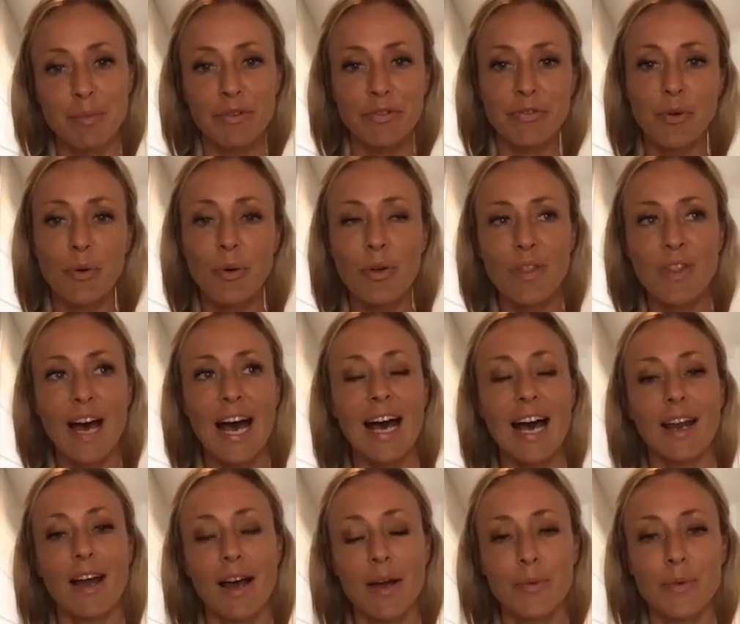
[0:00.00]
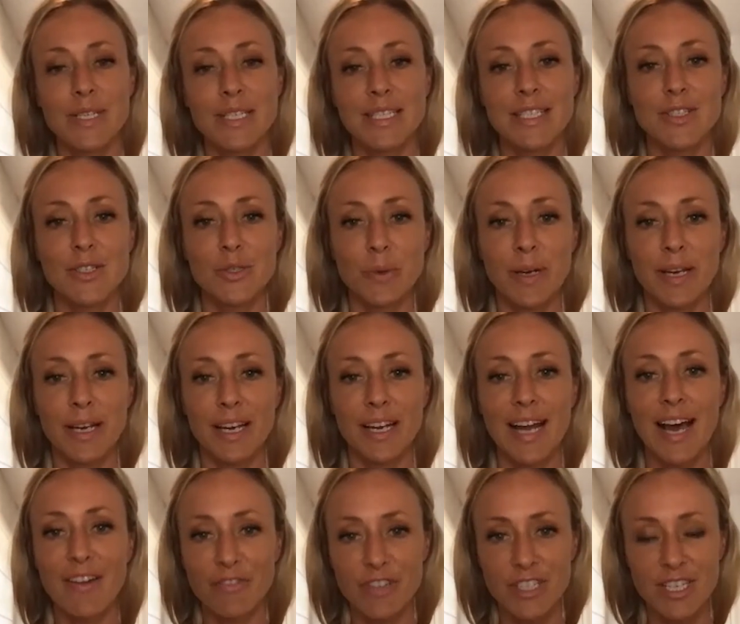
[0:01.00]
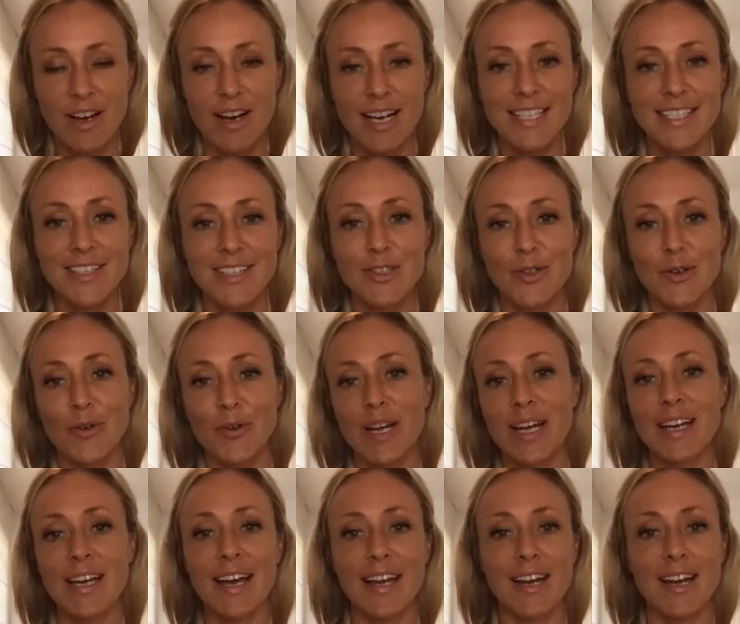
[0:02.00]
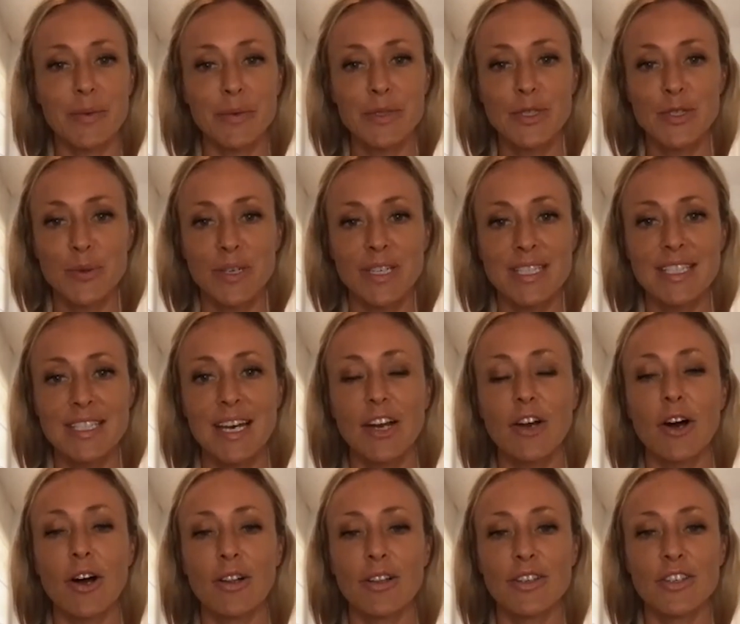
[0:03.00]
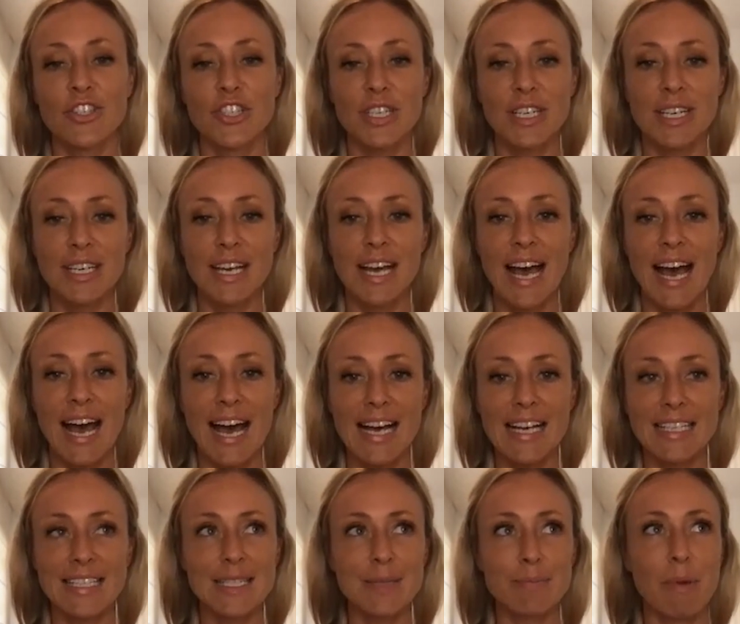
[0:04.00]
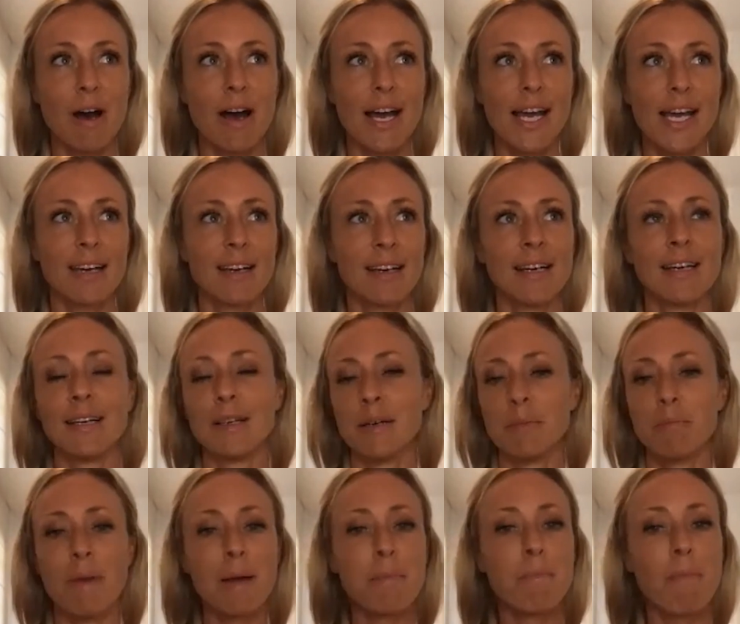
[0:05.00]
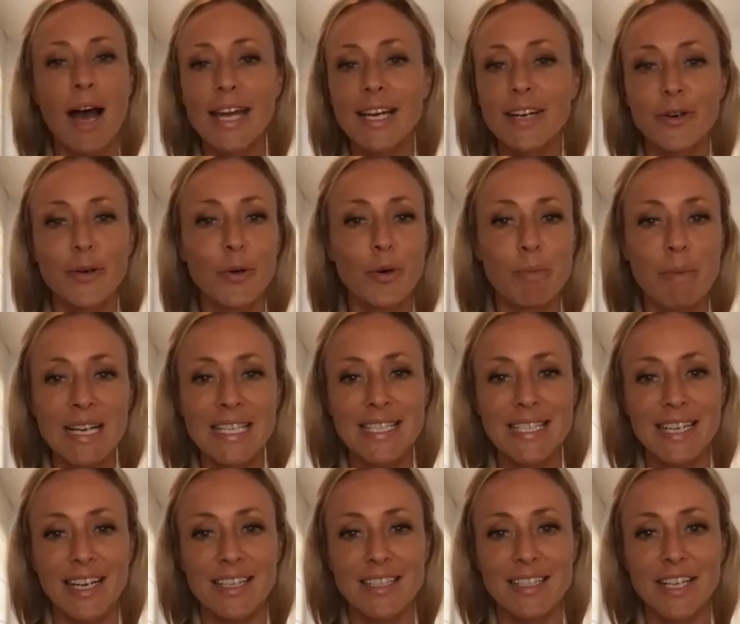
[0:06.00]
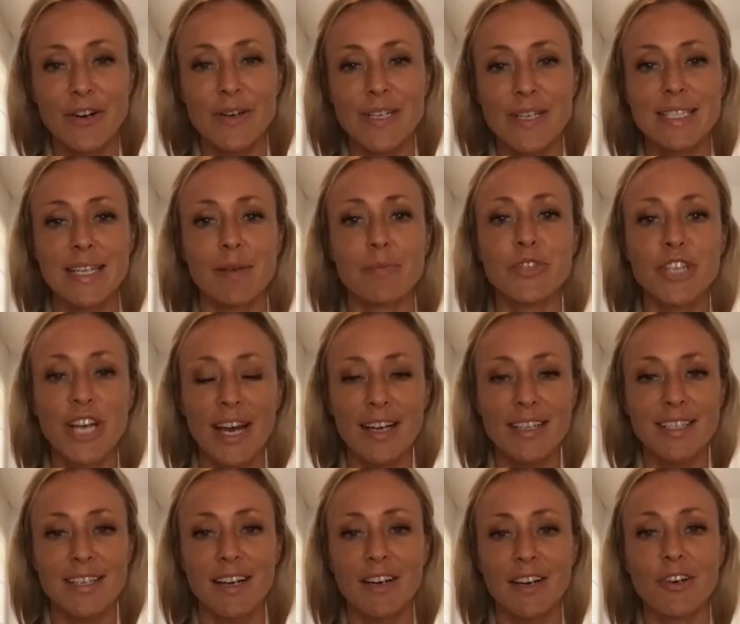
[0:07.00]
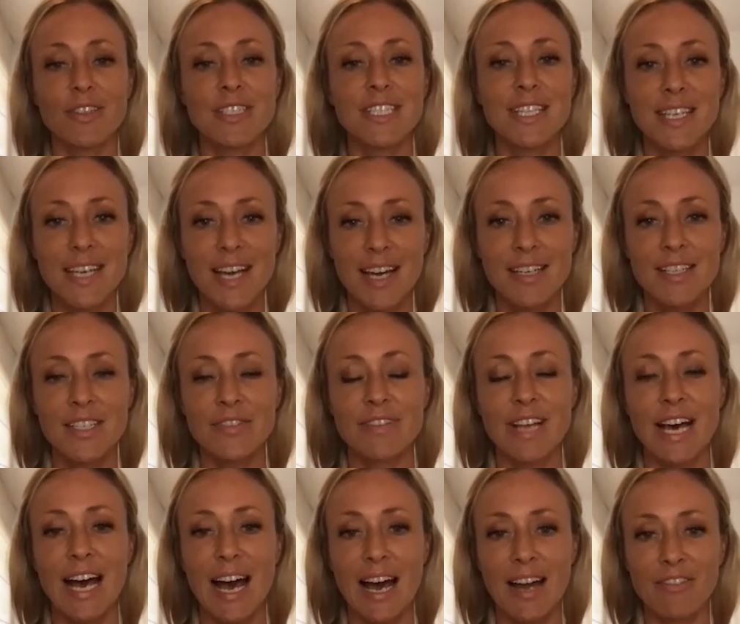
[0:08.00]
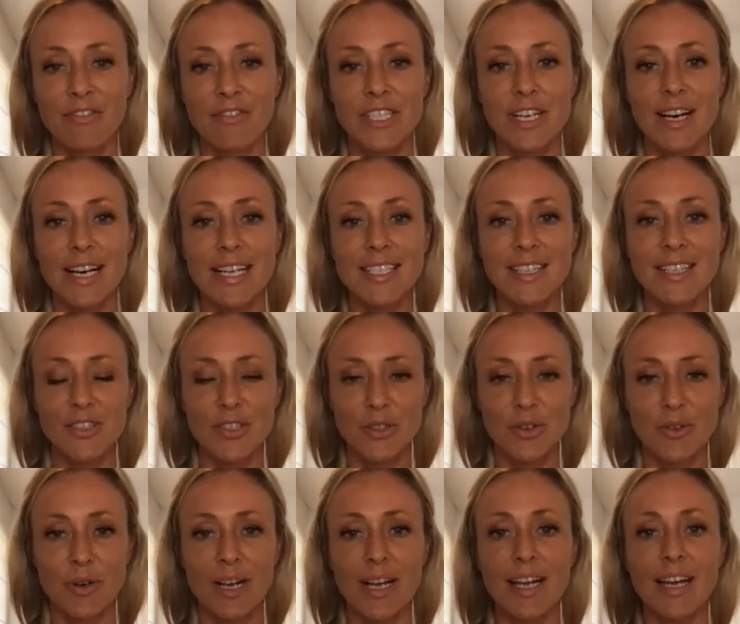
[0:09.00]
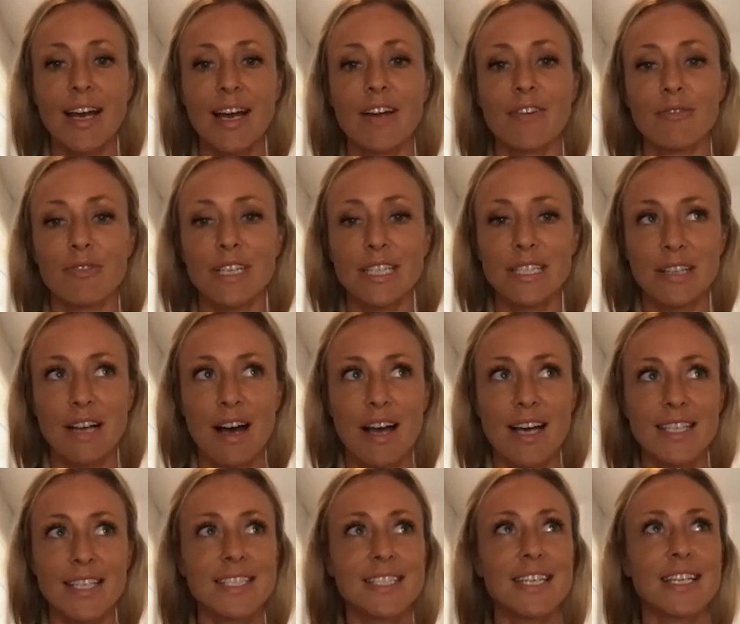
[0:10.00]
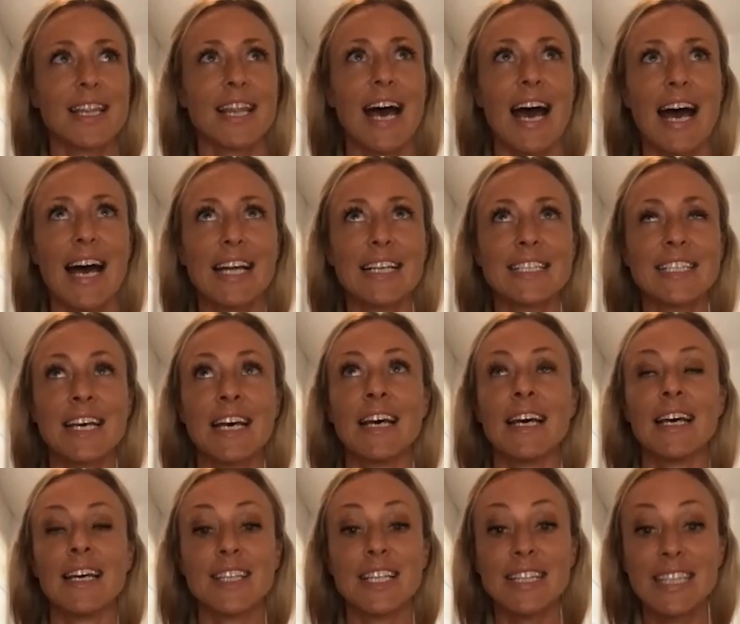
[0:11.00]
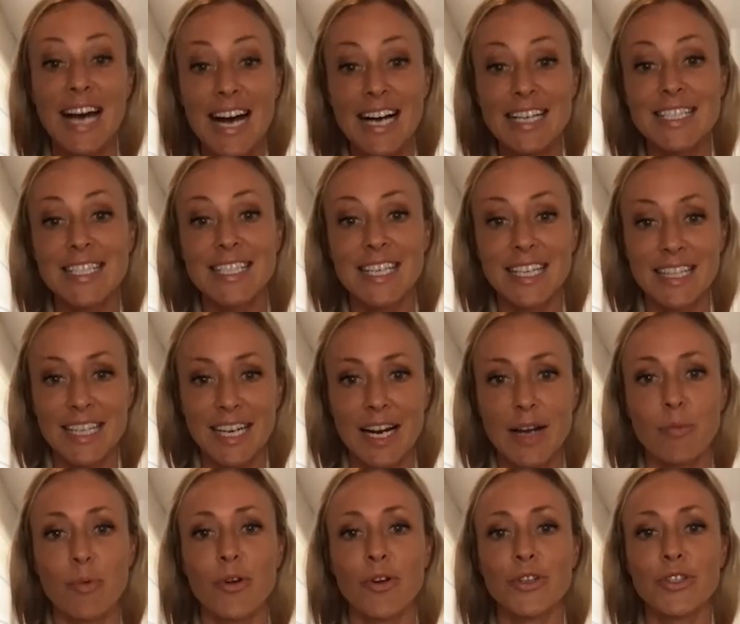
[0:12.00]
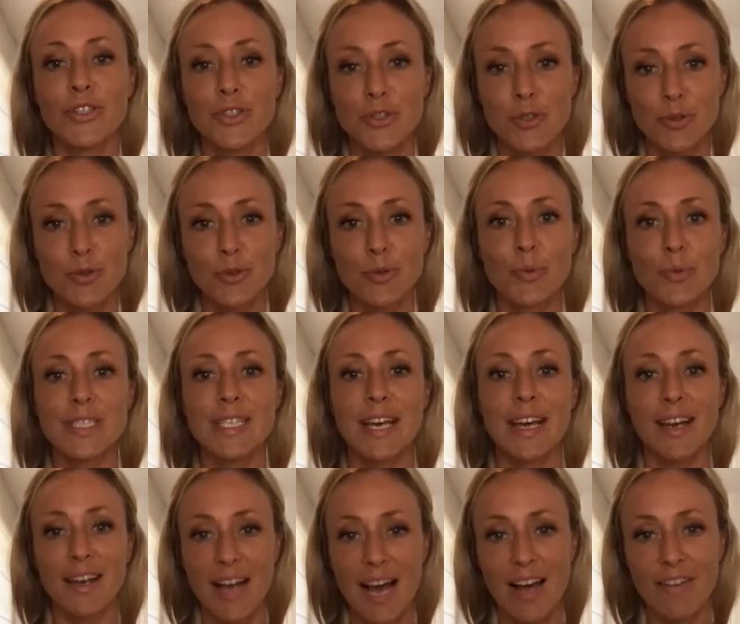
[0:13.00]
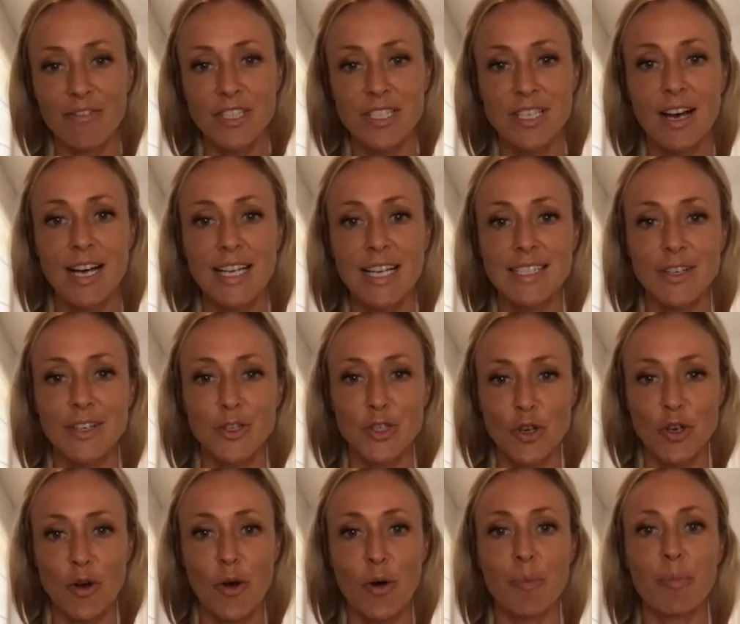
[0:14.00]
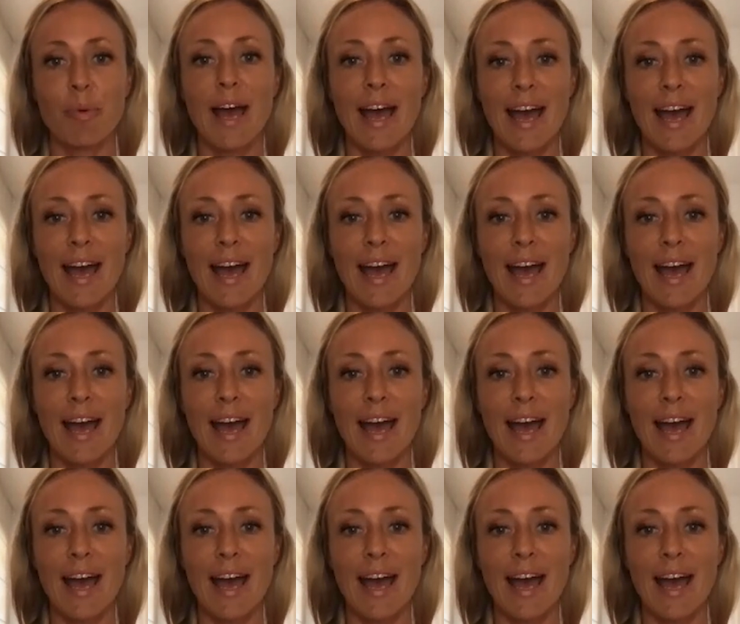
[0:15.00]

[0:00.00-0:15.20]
Before that, I was doing an advertising degree and I was doing psychology as my minor or my secondary subject. And I got to the end of that advertising degree and realized that the last thing that I wanted to do was get an advertising job.